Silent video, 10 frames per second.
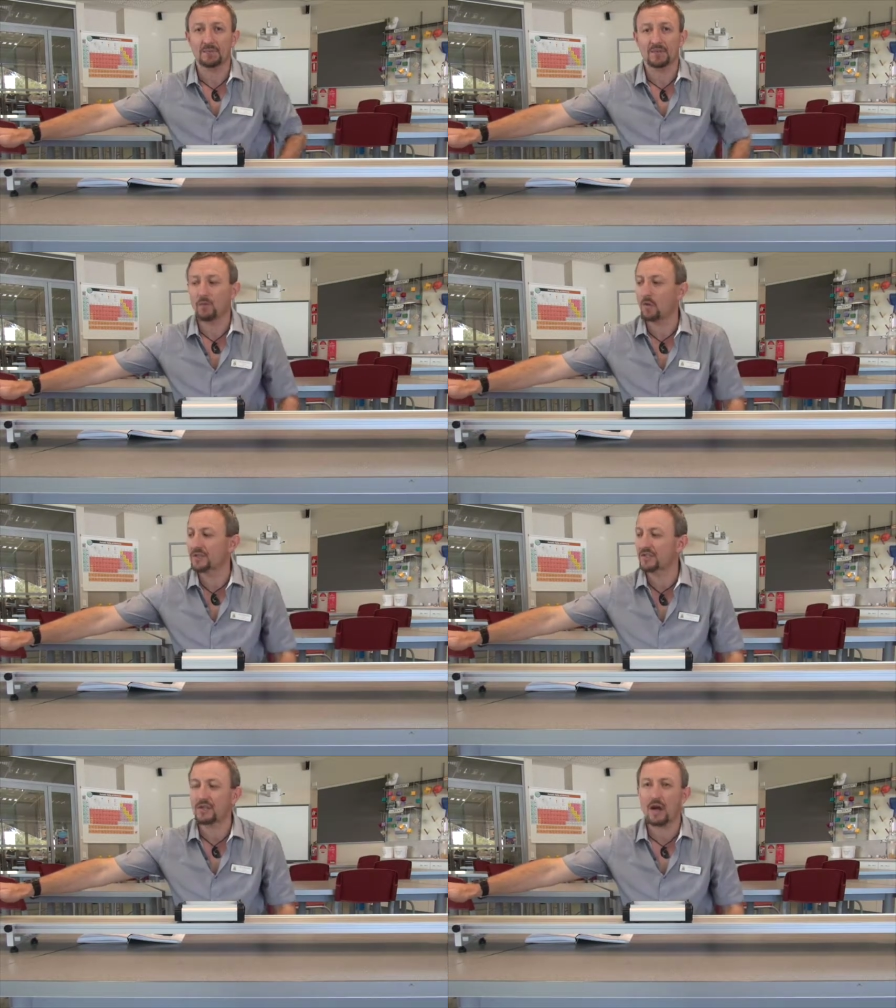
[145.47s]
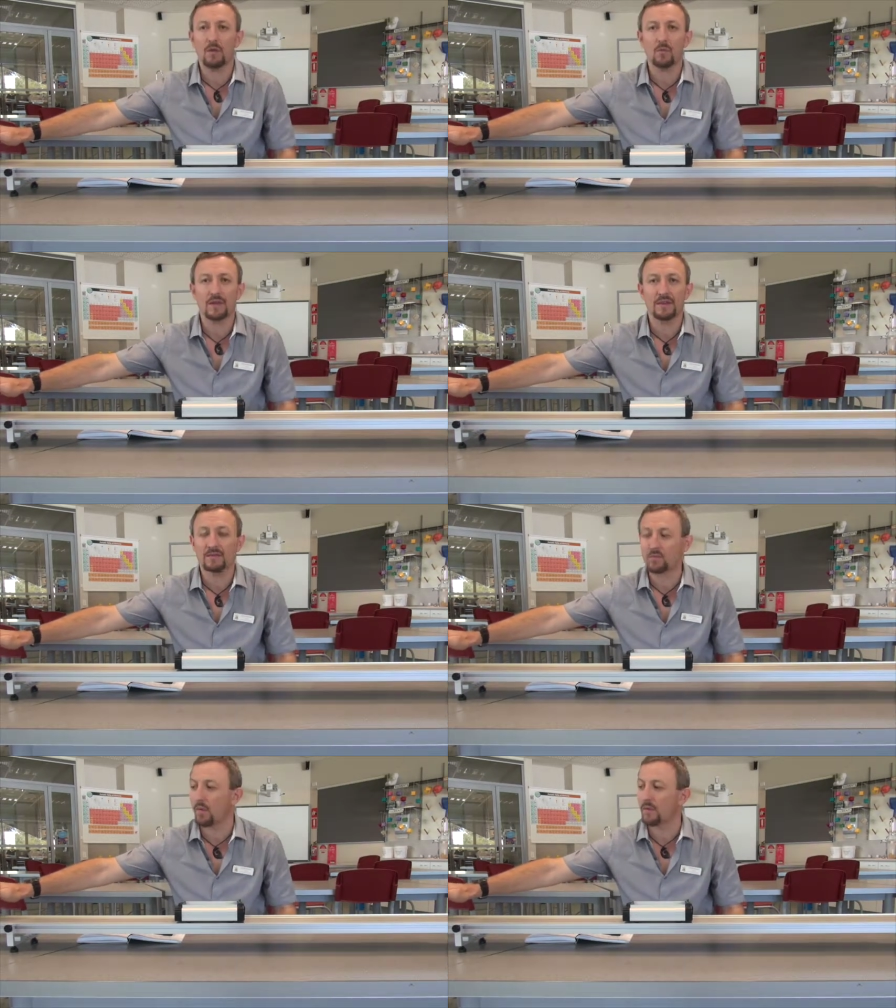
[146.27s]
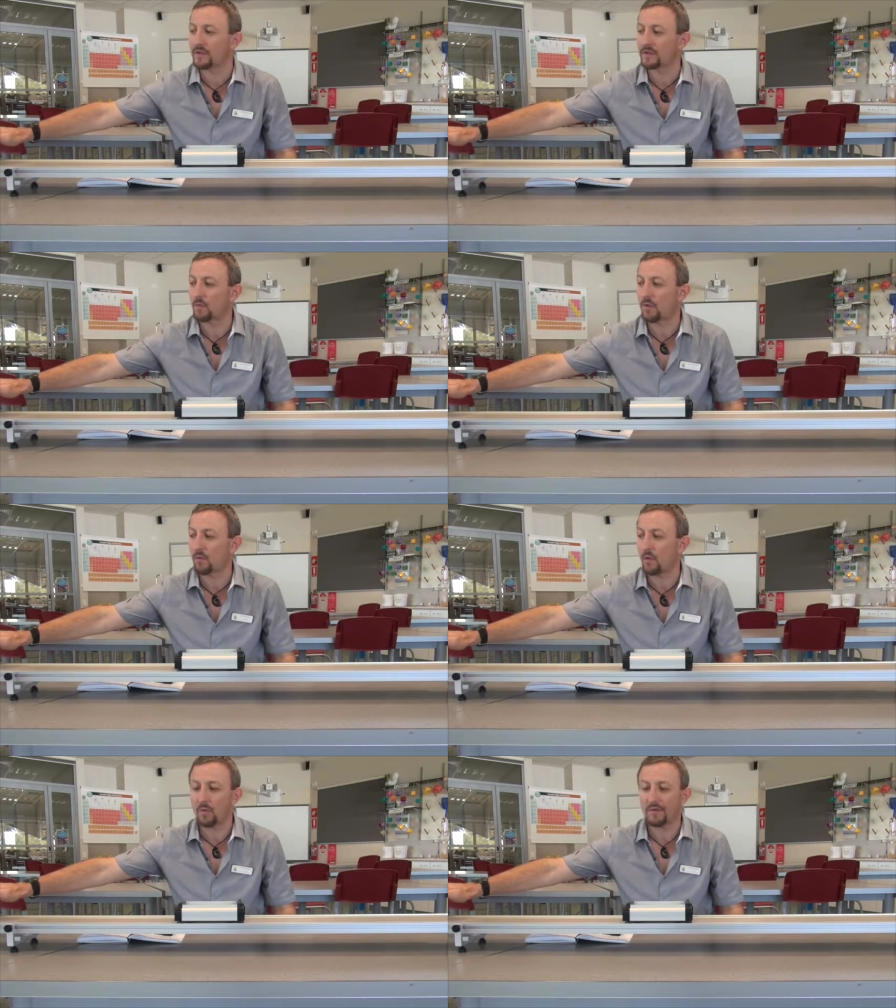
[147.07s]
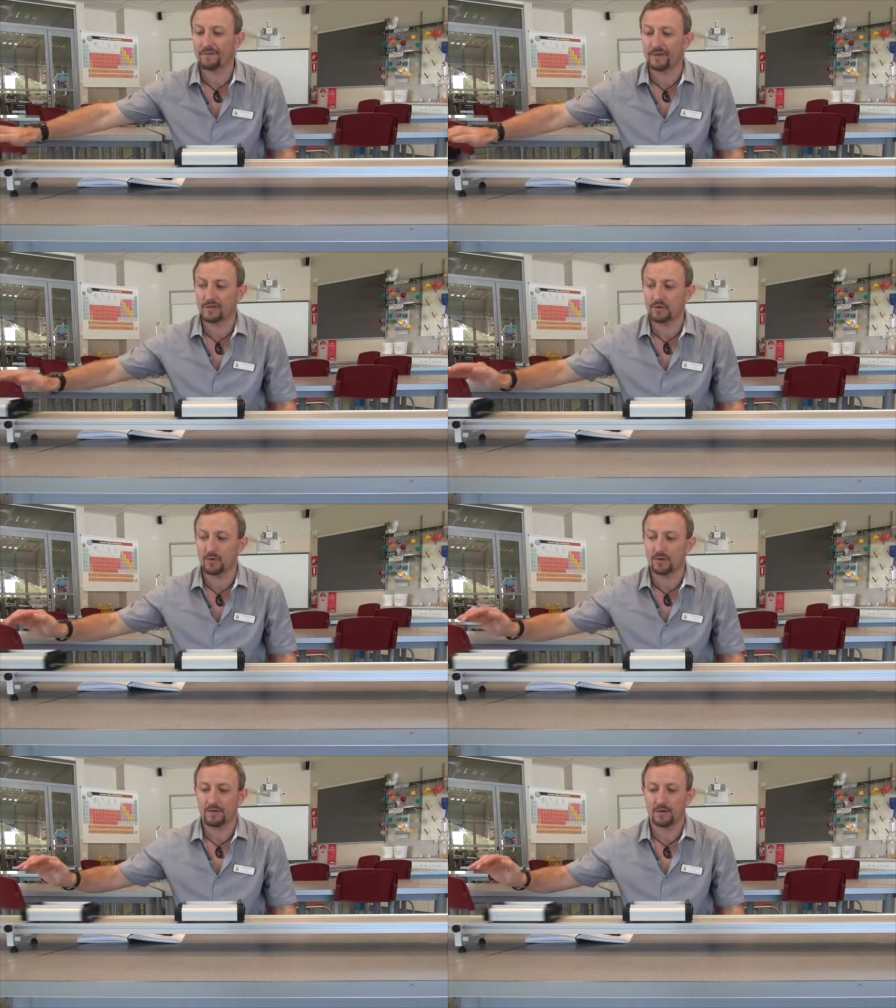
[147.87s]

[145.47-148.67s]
So what we start with is what we, what we finish with.